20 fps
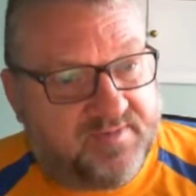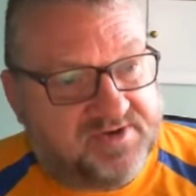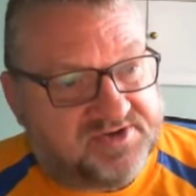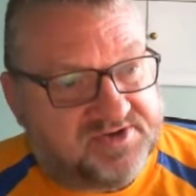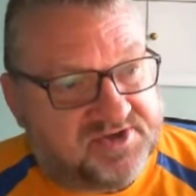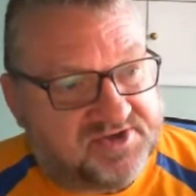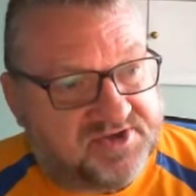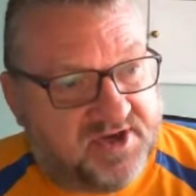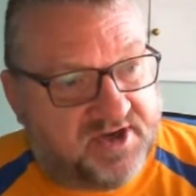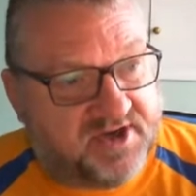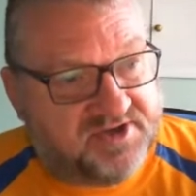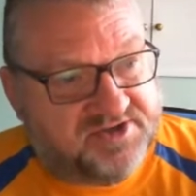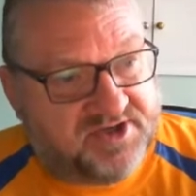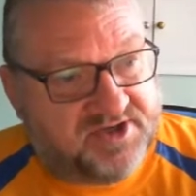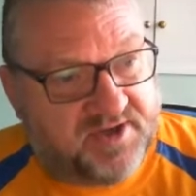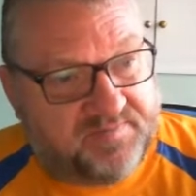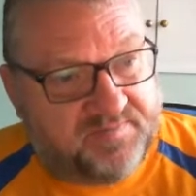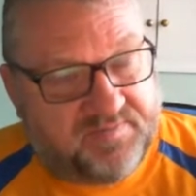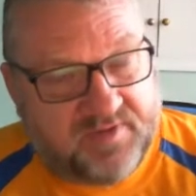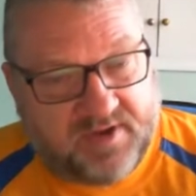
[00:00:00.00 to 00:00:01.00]
in
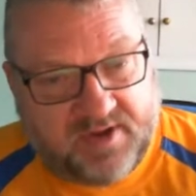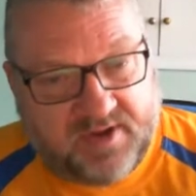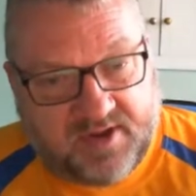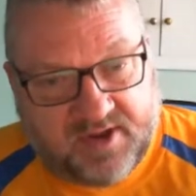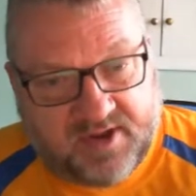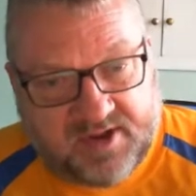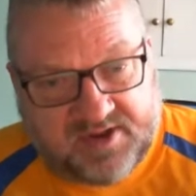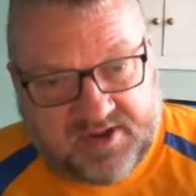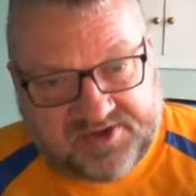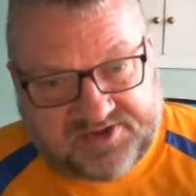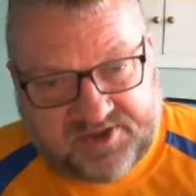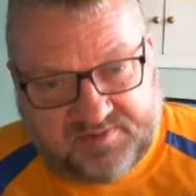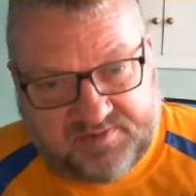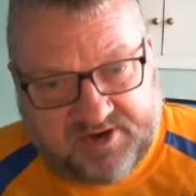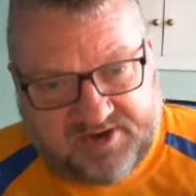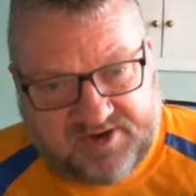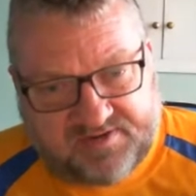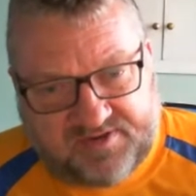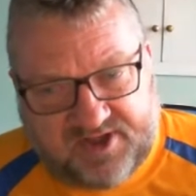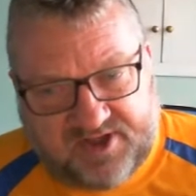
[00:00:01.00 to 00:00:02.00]
society. So the
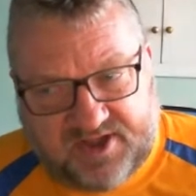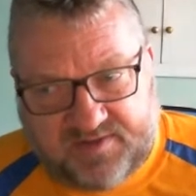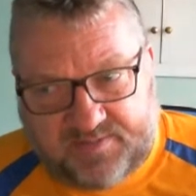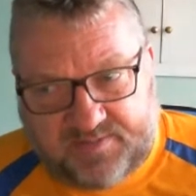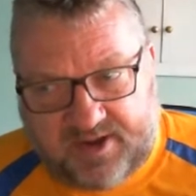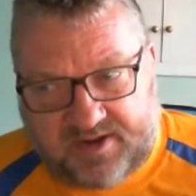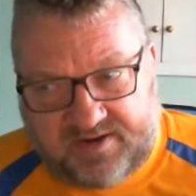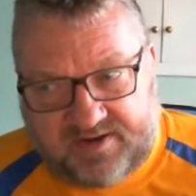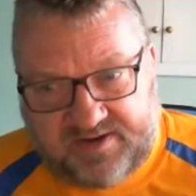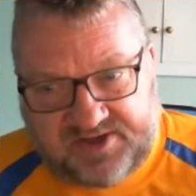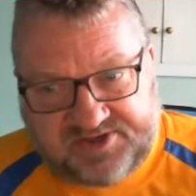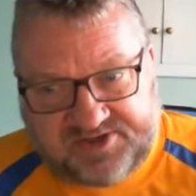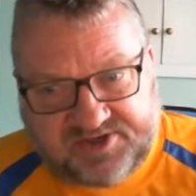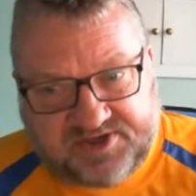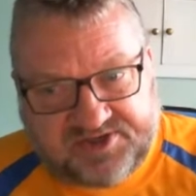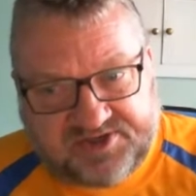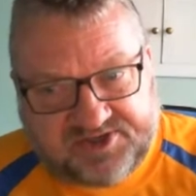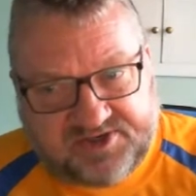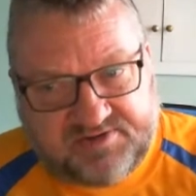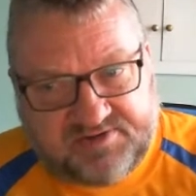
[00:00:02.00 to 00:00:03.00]
way to think about it is
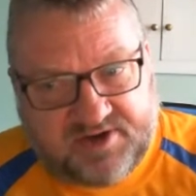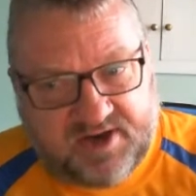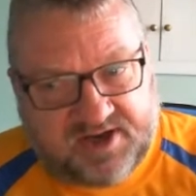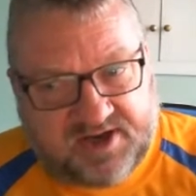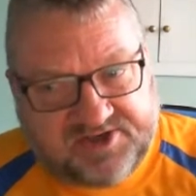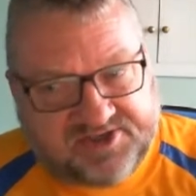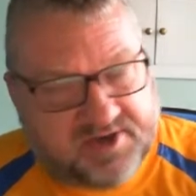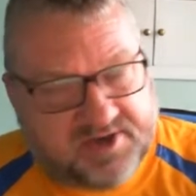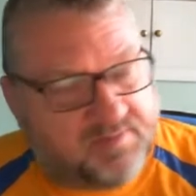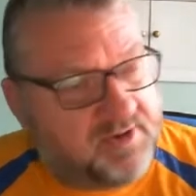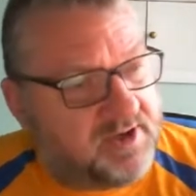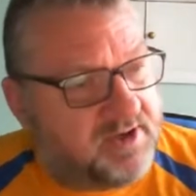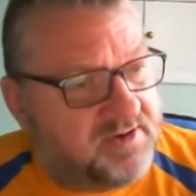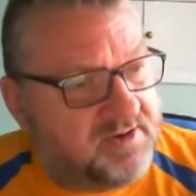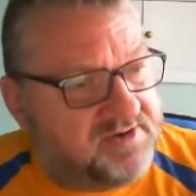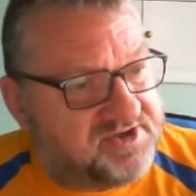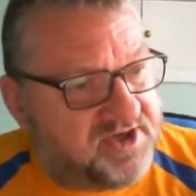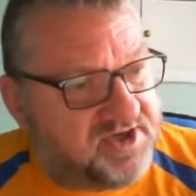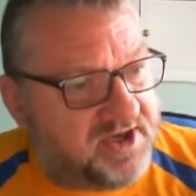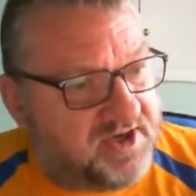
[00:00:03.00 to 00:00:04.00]
consider it like someone
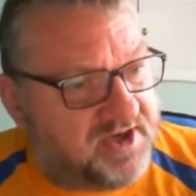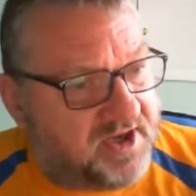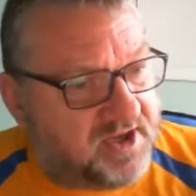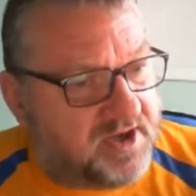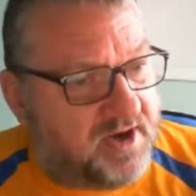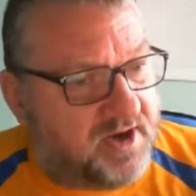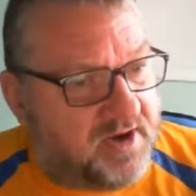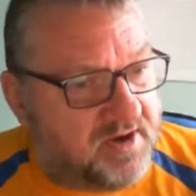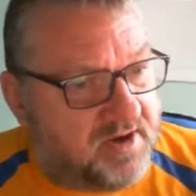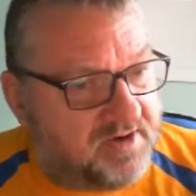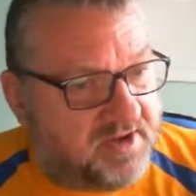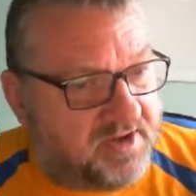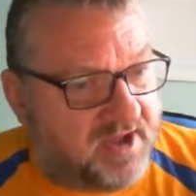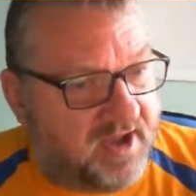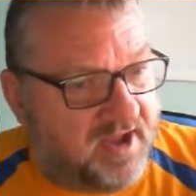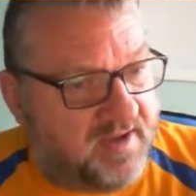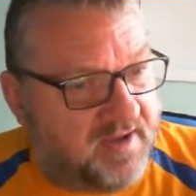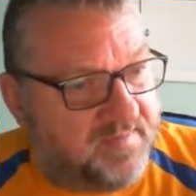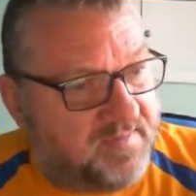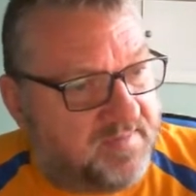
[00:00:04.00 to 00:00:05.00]
losing in a card
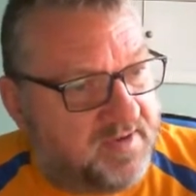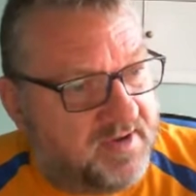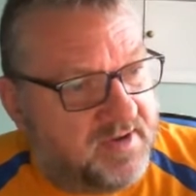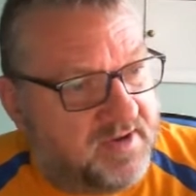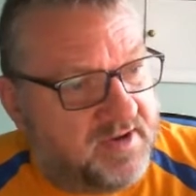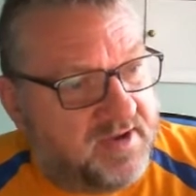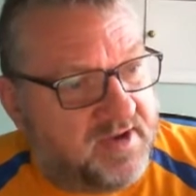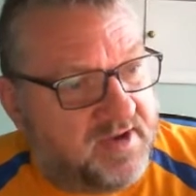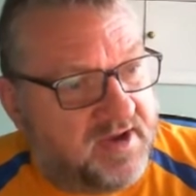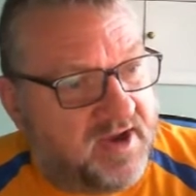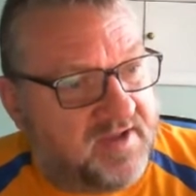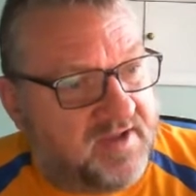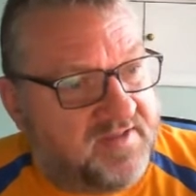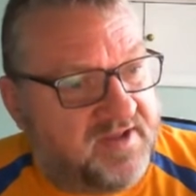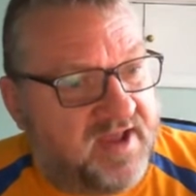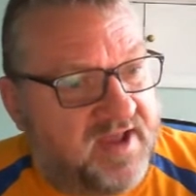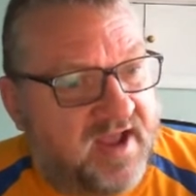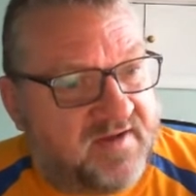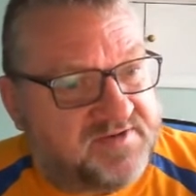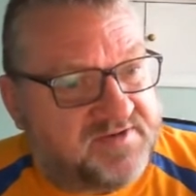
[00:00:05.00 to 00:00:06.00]
game and
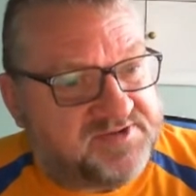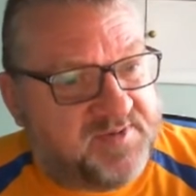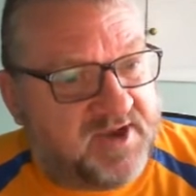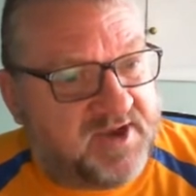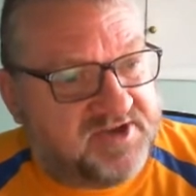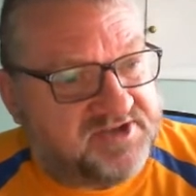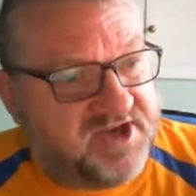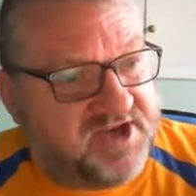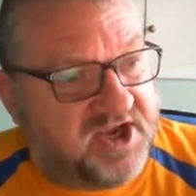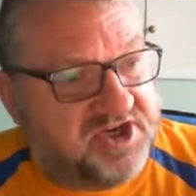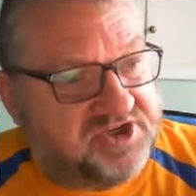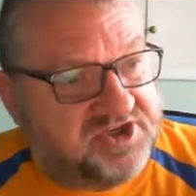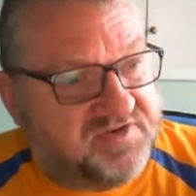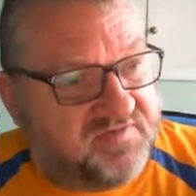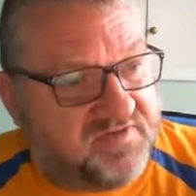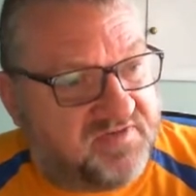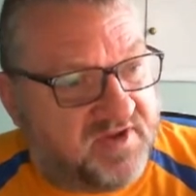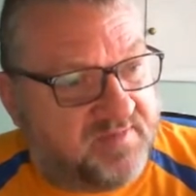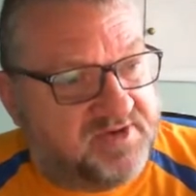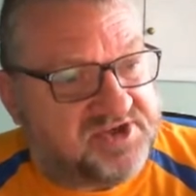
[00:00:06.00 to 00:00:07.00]
the
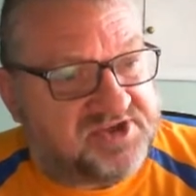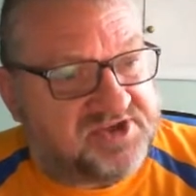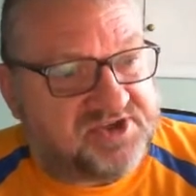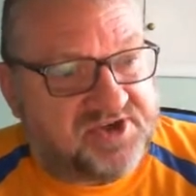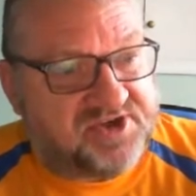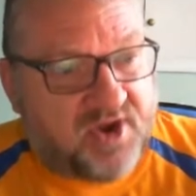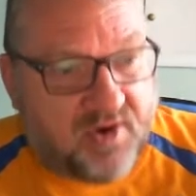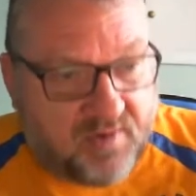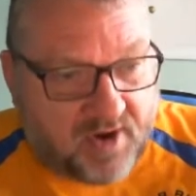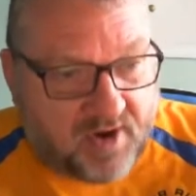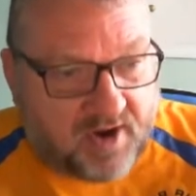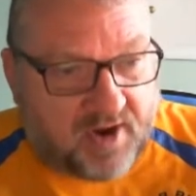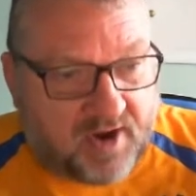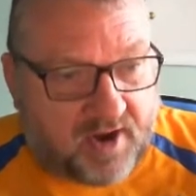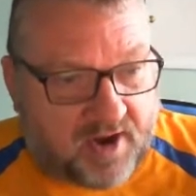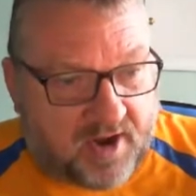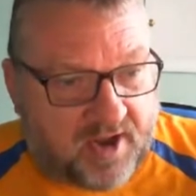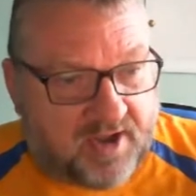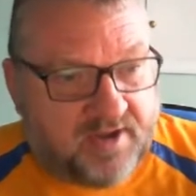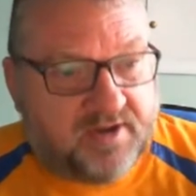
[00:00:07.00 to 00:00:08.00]
expectation for them is so
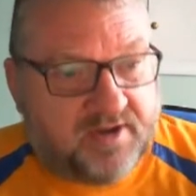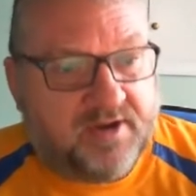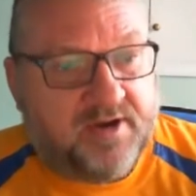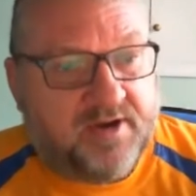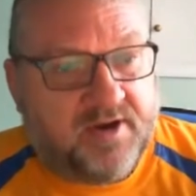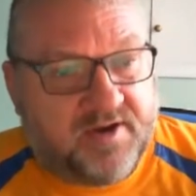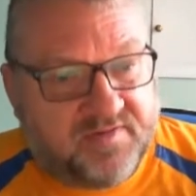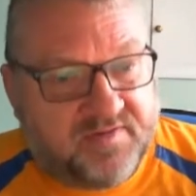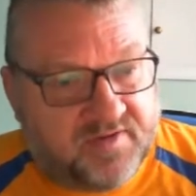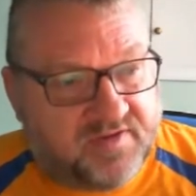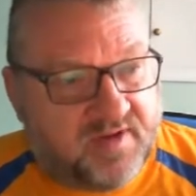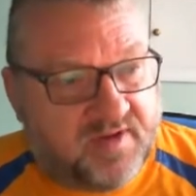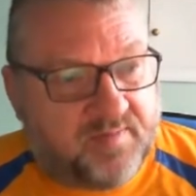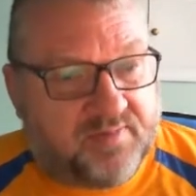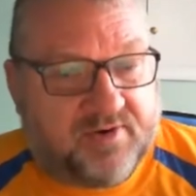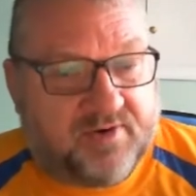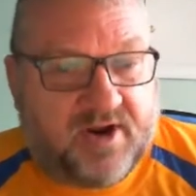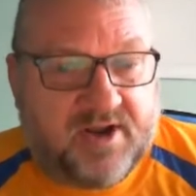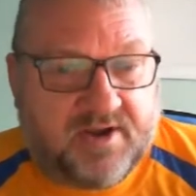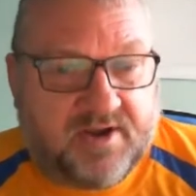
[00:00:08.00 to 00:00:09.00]
high that they
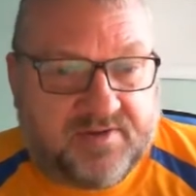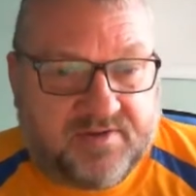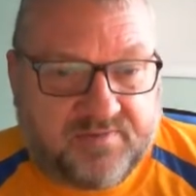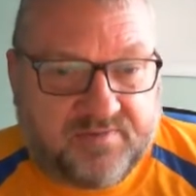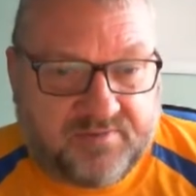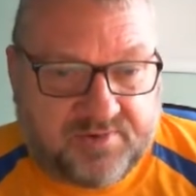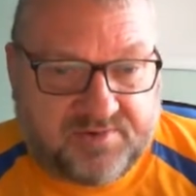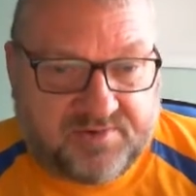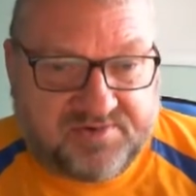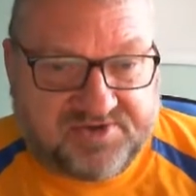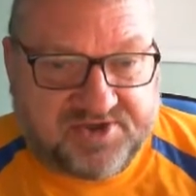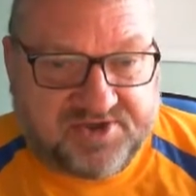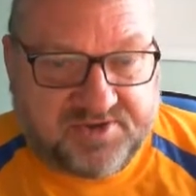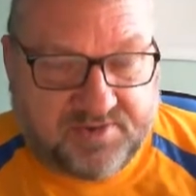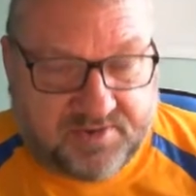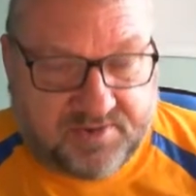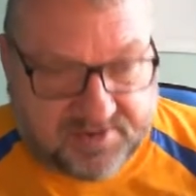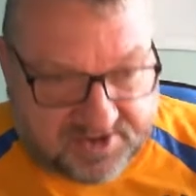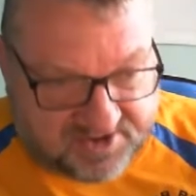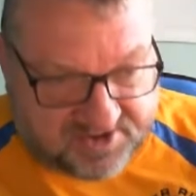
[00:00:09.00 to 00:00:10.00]
break the rules in
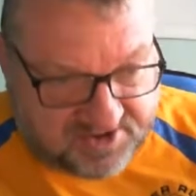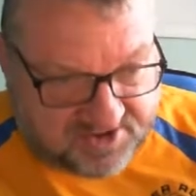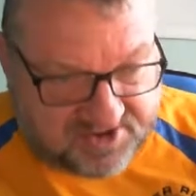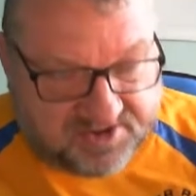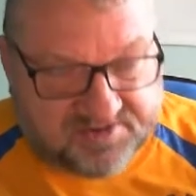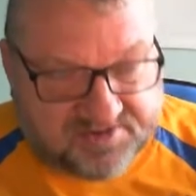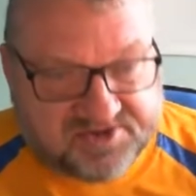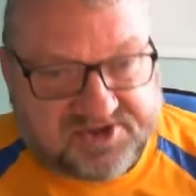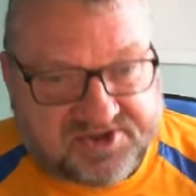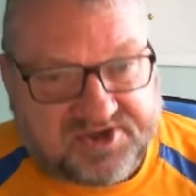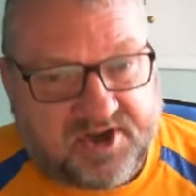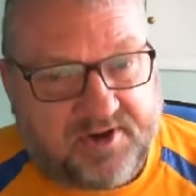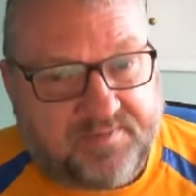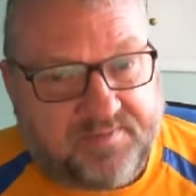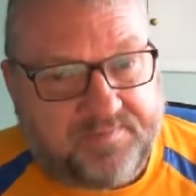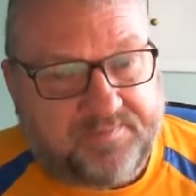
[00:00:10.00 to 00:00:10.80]
order to do so.